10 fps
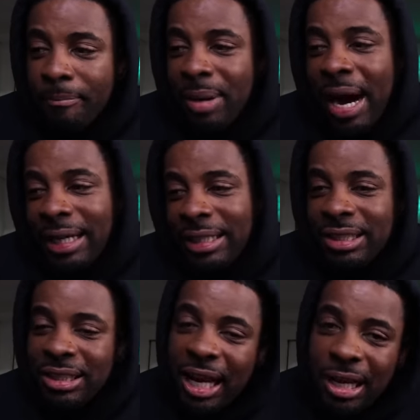body
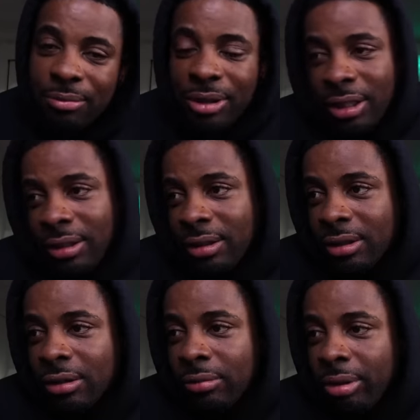shaming.
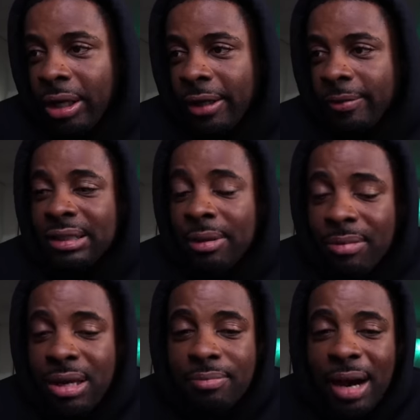But to
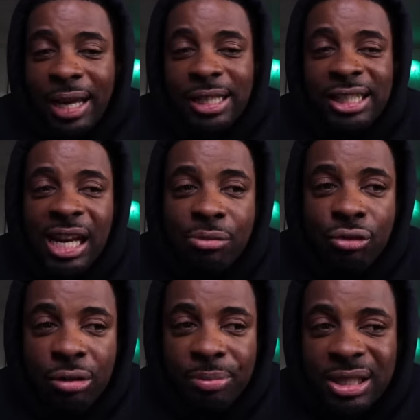me, body shaming
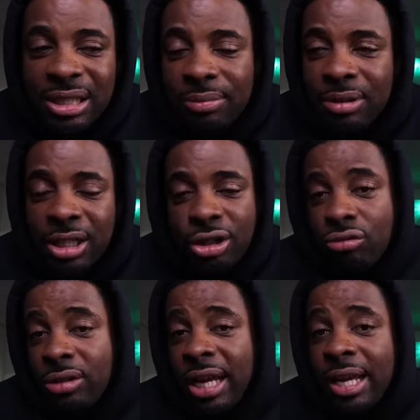would be something that
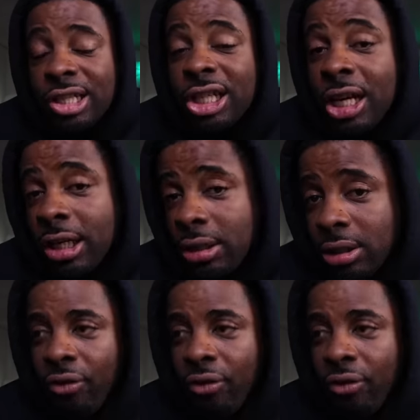you can't change.